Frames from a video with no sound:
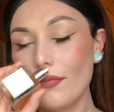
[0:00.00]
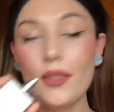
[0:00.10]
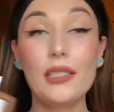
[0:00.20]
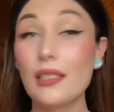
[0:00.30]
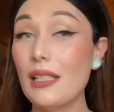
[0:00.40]

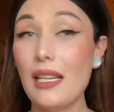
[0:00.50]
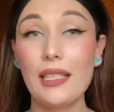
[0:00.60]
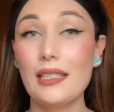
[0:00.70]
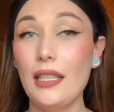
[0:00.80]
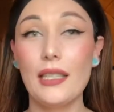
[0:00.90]
This is that
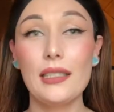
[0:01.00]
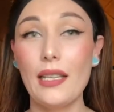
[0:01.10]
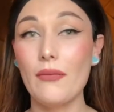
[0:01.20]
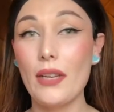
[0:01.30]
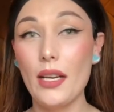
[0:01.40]
exact
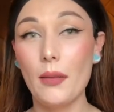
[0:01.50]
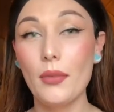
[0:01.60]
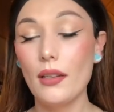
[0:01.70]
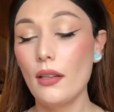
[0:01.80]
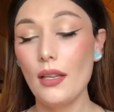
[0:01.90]
same vibe.
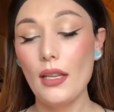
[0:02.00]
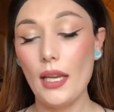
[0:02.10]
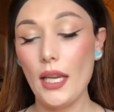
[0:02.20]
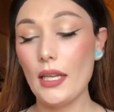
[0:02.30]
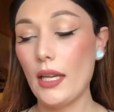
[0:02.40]

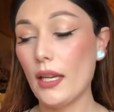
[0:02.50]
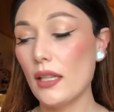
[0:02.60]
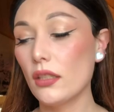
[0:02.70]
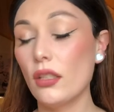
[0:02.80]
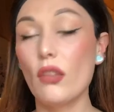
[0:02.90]
And I
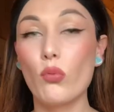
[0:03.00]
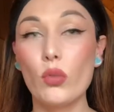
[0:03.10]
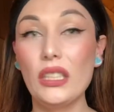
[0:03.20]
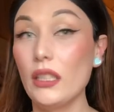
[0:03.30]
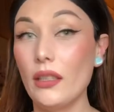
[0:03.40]
actually
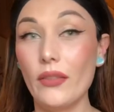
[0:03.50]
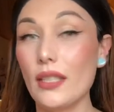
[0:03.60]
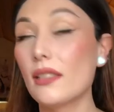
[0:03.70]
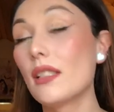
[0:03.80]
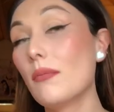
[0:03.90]
really love
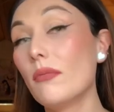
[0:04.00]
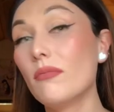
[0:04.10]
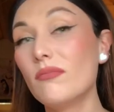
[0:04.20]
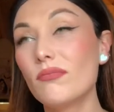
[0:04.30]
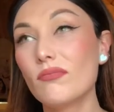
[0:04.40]
this. It
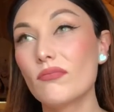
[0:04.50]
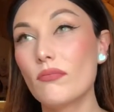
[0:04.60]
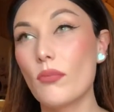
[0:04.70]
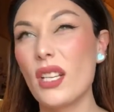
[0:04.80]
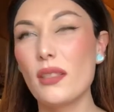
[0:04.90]

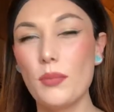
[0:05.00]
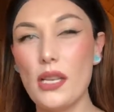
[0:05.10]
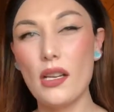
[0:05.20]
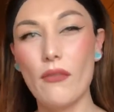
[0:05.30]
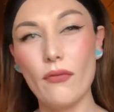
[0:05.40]
brings me
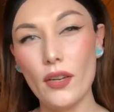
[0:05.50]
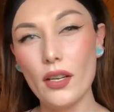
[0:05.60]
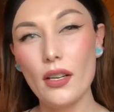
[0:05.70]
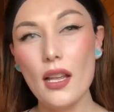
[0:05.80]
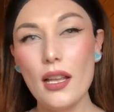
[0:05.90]
comfort
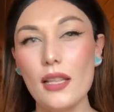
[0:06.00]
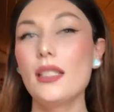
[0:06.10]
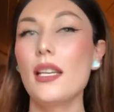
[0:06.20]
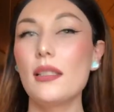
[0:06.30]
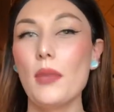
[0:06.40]
and
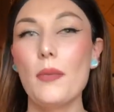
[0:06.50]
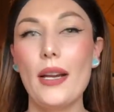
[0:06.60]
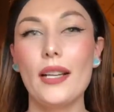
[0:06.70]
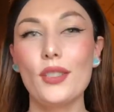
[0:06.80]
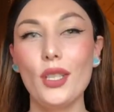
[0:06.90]
takes me
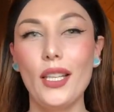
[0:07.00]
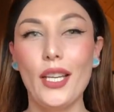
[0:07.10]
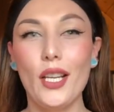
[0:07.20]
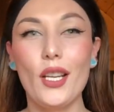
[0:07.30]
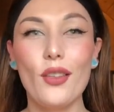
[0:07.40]
back to
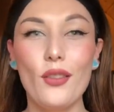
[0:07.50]
like